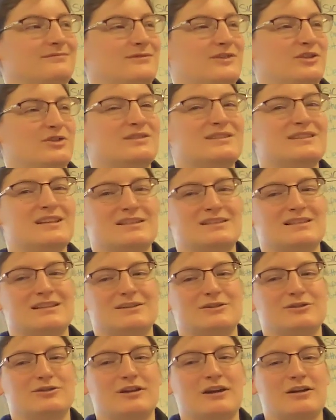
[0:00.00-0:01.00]
You can test
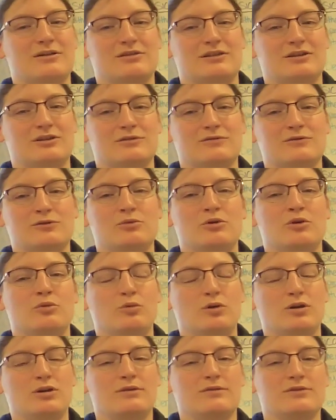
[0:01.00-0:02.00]
that in your calculator. If you put
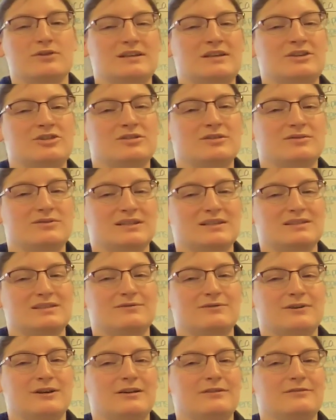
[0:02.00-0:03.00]
1 over tangent of
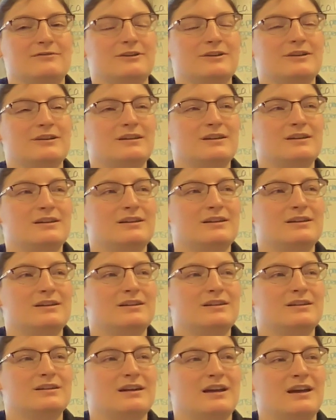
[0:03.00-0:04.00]
65
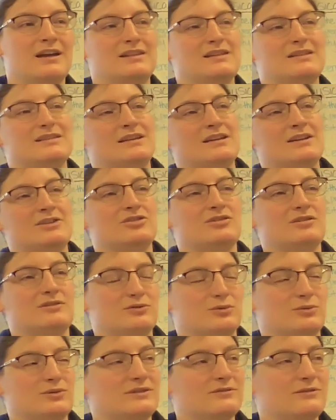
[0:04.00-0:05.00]
and then tangent
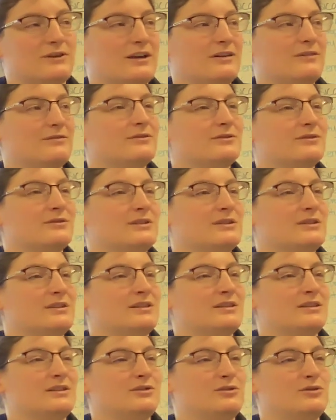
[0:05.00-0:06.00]
of 25,
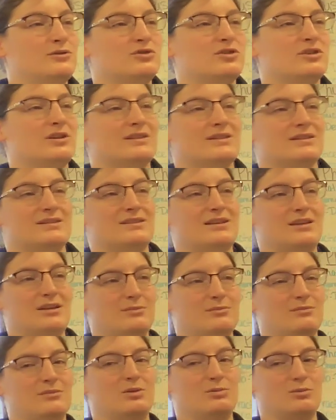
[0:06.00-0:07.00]
you should get the
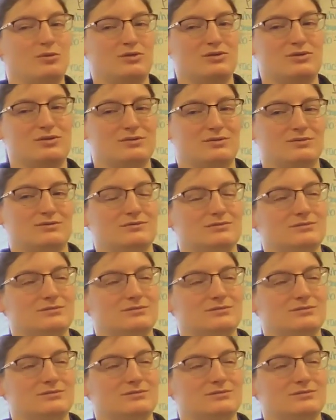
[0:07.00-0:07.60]
same numbers.